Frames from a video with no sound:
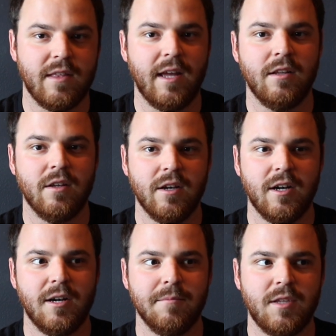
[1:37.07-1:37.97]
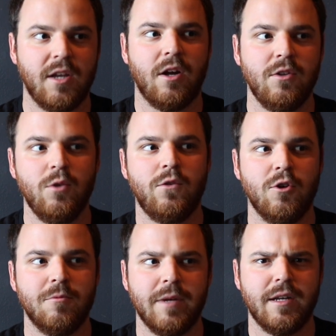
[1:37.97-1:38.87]
then get on
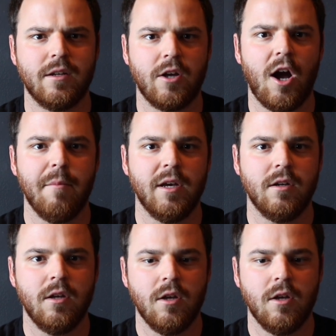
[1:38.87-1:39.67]
YouTube and comment.